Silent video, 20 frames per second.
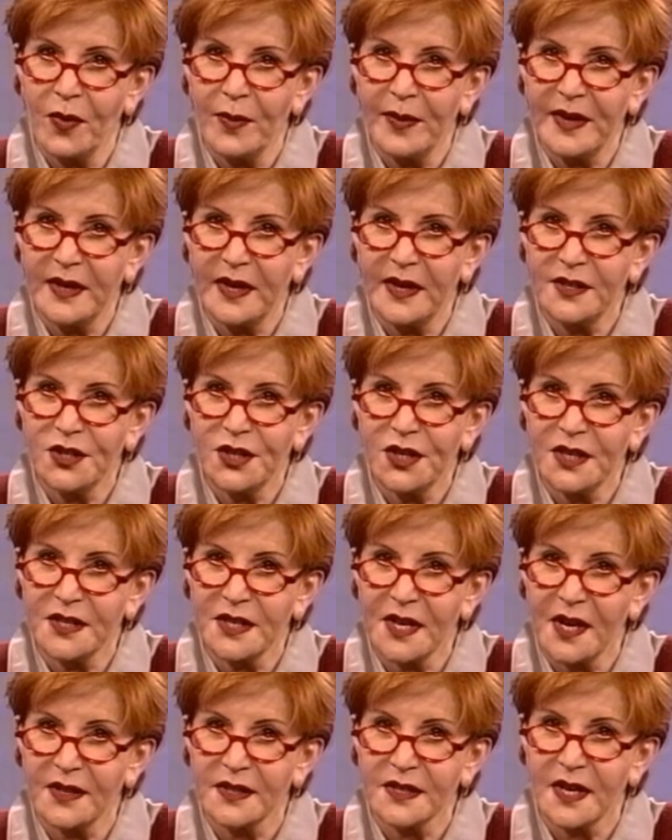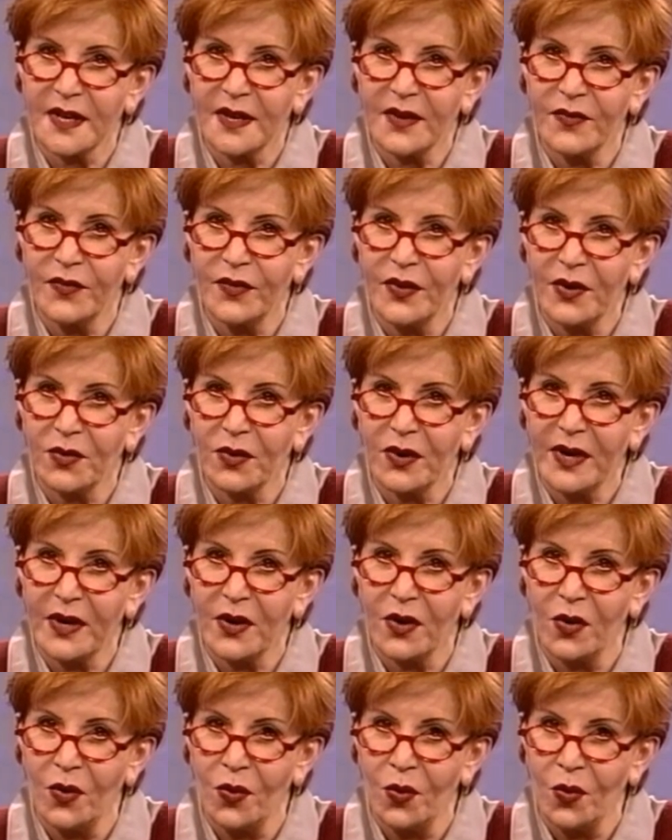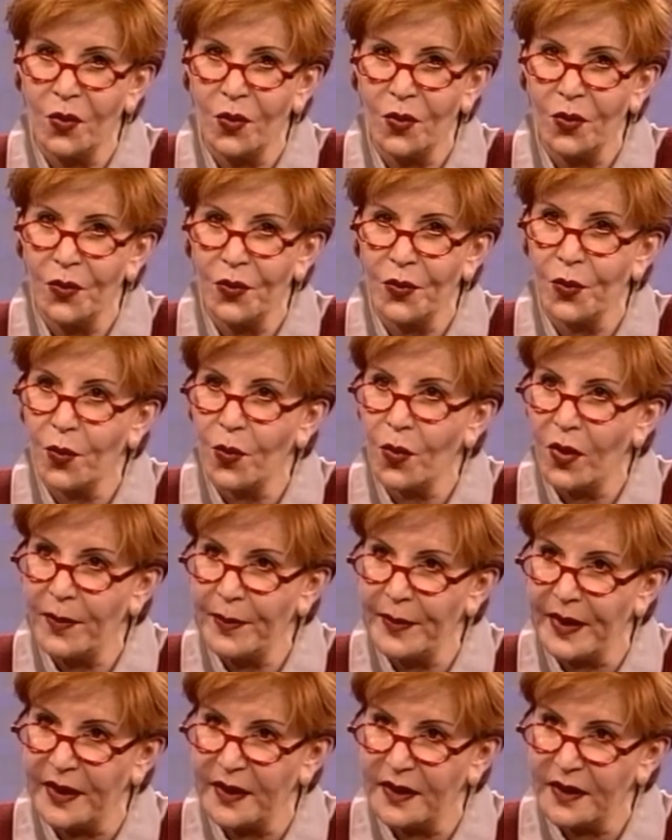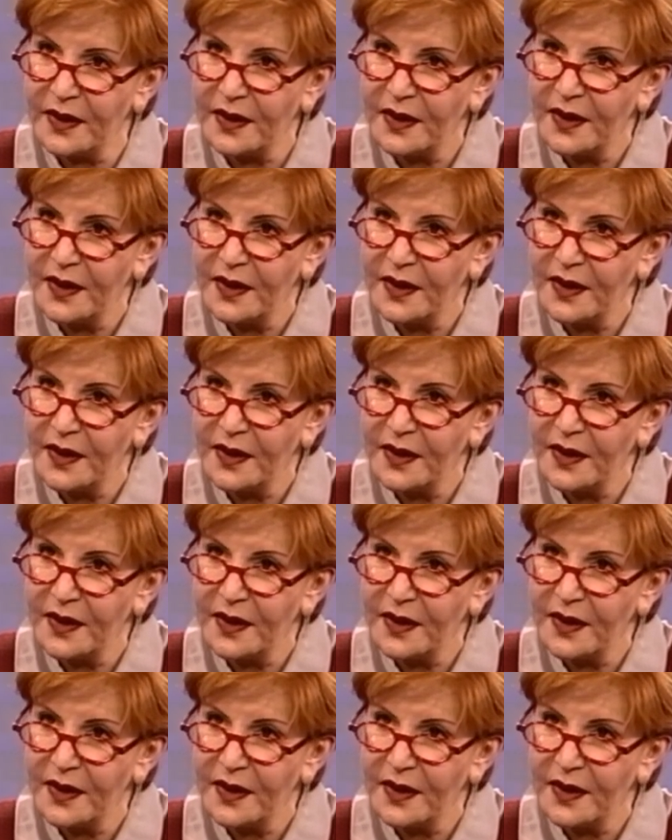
woman, and mm. she sounds like a very old woman.